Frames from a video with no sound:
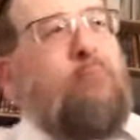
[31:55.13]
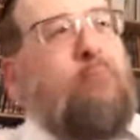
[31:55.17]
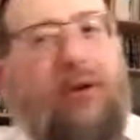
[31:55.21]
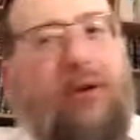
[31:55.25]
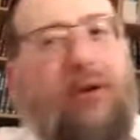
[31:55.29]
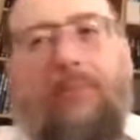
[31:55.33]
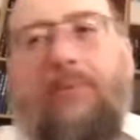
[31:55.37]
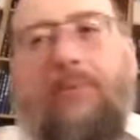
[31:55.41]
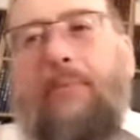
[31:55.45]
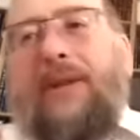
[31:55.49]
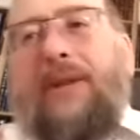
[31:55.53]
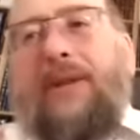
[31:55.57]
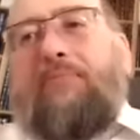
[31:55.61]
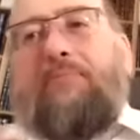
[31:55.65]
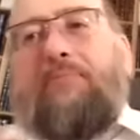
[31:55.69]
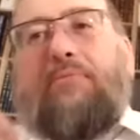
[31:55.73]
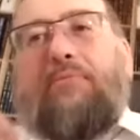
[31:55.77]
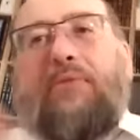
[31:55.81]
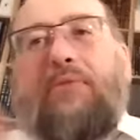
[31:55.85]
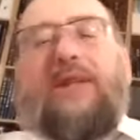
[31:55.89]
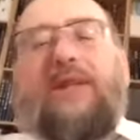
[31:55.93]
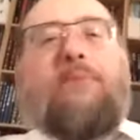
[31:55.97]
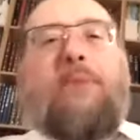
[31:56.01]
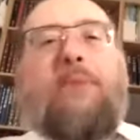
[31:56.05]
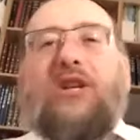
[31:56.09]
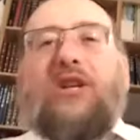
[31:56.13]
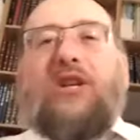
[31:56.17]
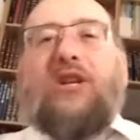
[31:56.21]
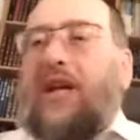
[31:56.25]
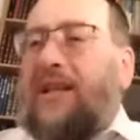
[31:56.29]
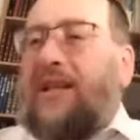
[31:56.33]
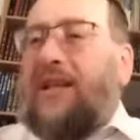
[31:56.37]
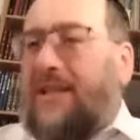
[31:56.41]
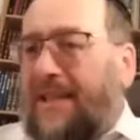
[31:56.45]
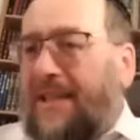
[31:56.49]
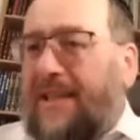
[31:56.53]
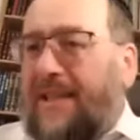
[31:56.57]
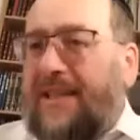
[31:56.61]
probably pretty much
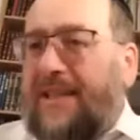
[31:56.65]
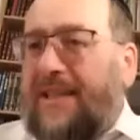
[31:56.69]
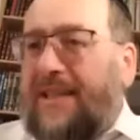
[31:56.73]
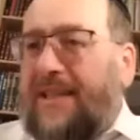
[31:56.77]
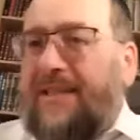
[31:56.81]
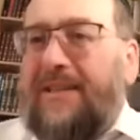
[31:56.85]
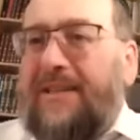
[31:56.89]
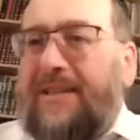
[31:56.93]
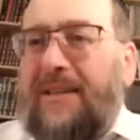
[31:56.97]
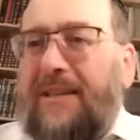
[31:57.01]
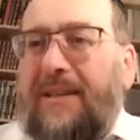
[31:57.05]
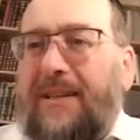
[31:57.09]
answered it,